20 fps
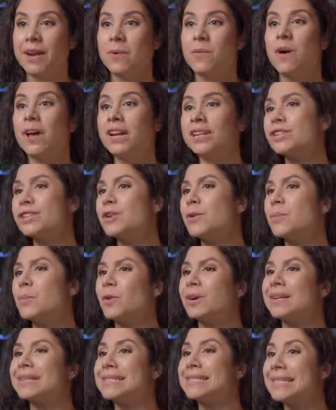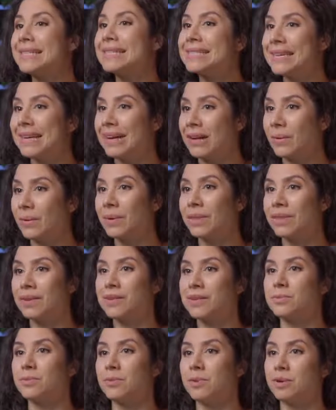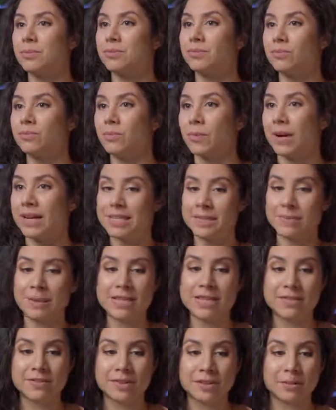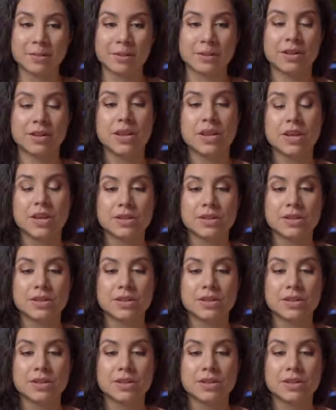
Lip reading: and I wanted to show more detail when there's more wide space available.